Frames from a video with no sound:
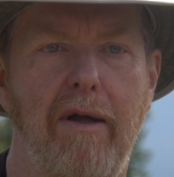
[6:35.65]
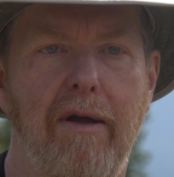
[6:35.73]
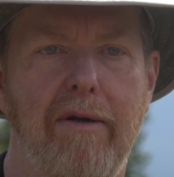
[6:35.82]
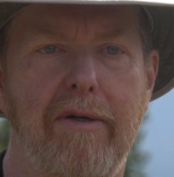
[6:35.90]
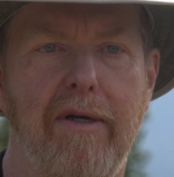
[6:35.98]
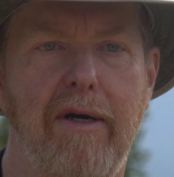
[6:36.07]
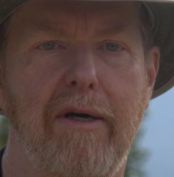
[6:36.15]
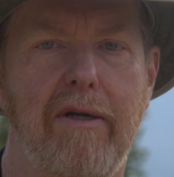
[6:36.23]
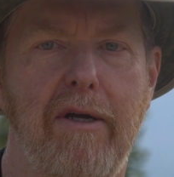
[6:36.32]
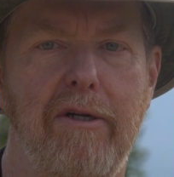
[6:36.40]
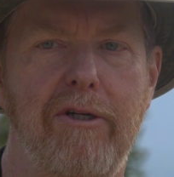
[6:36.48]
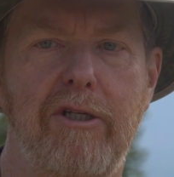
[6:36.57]
And
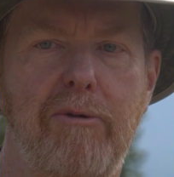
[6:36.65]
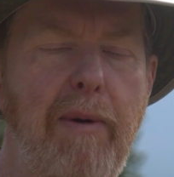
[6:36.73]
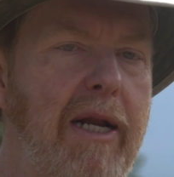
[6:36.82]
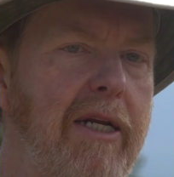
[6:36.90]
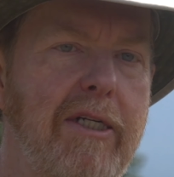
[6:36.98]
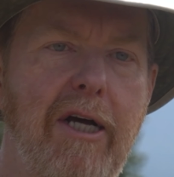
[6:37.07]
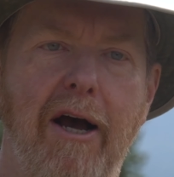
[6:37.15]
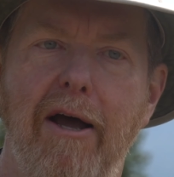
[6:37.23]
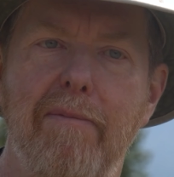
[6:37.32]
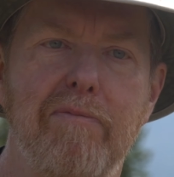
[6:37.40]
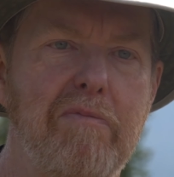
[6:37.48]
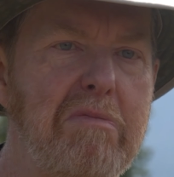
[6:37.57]
just spending
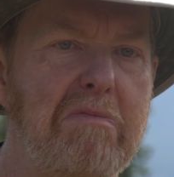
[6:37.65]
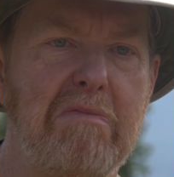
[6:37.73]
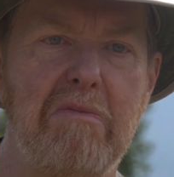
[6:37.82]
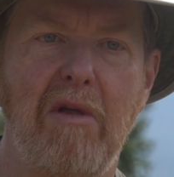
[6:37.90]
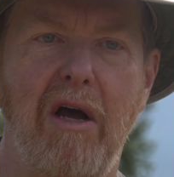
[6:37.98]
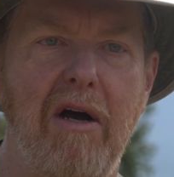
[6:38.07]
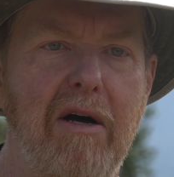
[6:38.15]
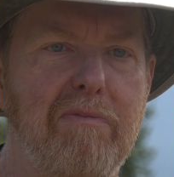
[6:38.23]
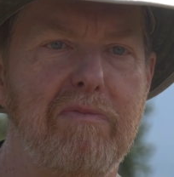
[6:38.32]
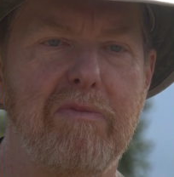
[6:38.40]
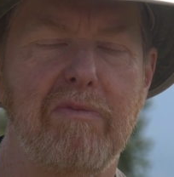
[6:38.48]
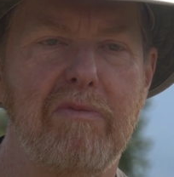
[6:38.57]
time
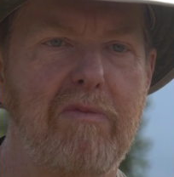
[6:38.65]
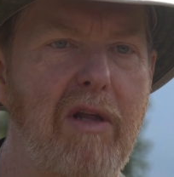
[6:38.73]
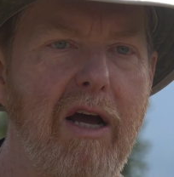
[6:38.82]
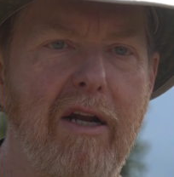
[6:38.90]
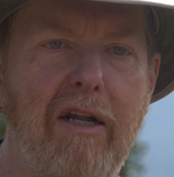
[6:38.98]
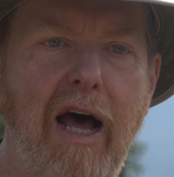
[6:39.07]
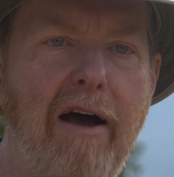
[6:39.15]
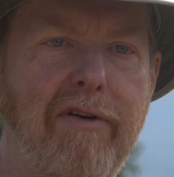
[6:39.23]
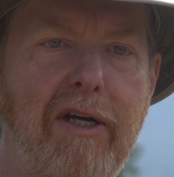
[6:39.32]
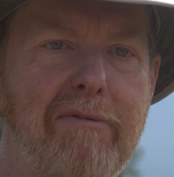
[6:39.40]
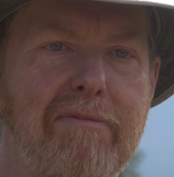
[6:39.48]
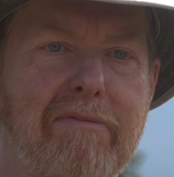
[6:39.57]

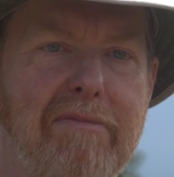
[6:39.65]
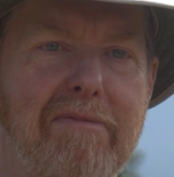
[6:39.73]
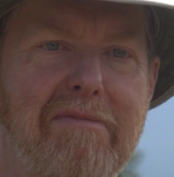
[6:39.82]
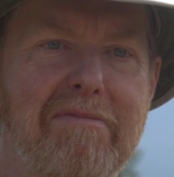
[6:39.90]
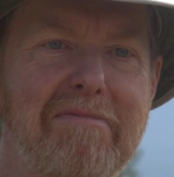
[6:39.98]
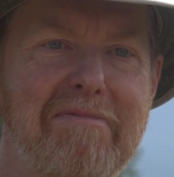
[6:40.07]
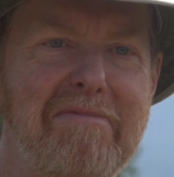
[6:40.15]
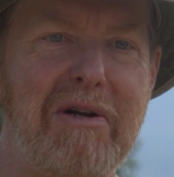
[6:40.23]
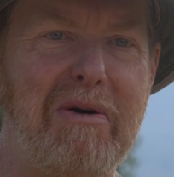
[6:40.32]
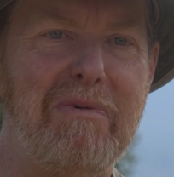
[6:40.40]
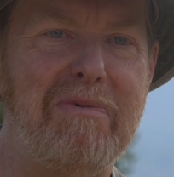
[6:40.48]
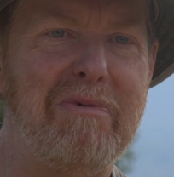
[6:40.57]
laughing,
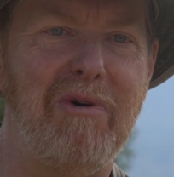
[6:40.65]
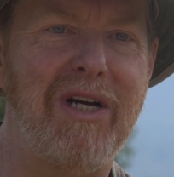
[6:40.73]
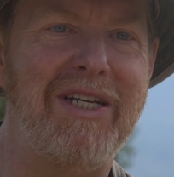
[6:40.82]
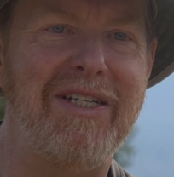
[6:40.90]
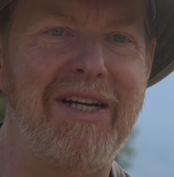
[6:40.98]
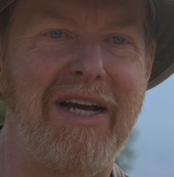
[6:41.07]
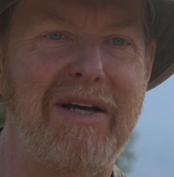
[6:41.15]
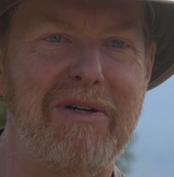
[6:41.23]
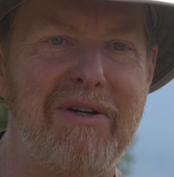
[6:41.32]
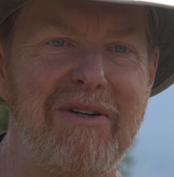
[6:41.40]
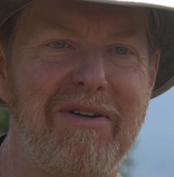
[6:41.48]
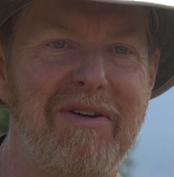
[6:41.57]
working
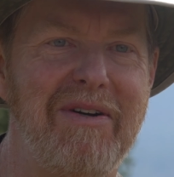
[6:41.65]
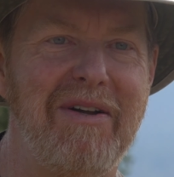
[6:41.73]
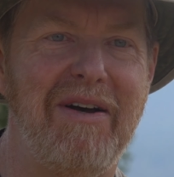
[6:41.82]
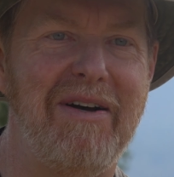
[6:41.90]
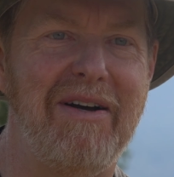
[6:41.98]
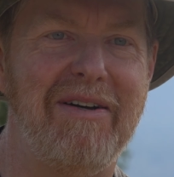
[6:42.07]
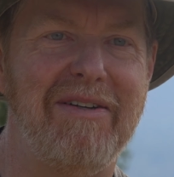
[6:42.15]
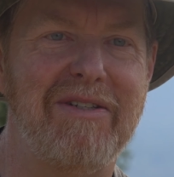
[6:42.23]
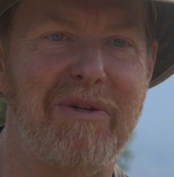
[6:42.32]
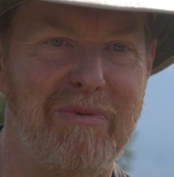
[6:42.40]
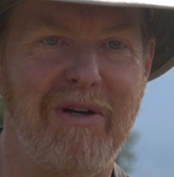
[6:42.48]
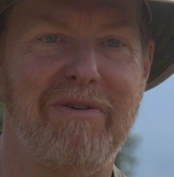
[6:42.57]
together,
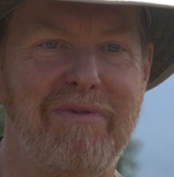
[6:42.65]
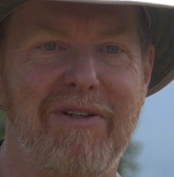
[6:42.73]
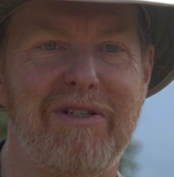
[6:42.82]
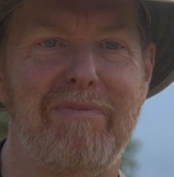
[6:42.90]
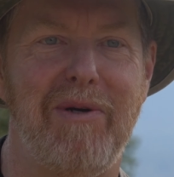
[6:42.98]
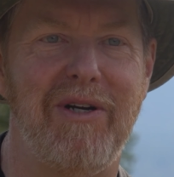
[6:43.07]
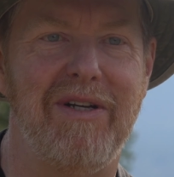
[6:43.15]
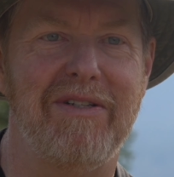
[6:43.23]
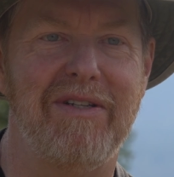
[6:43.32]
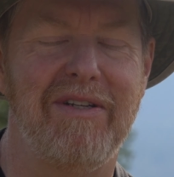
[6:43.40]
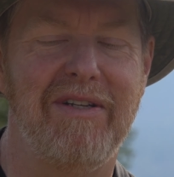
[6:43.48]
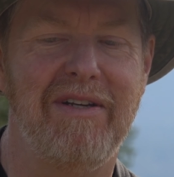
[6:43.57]
it's a wonderful
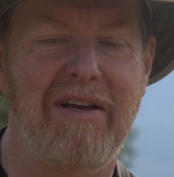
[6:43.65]
experience.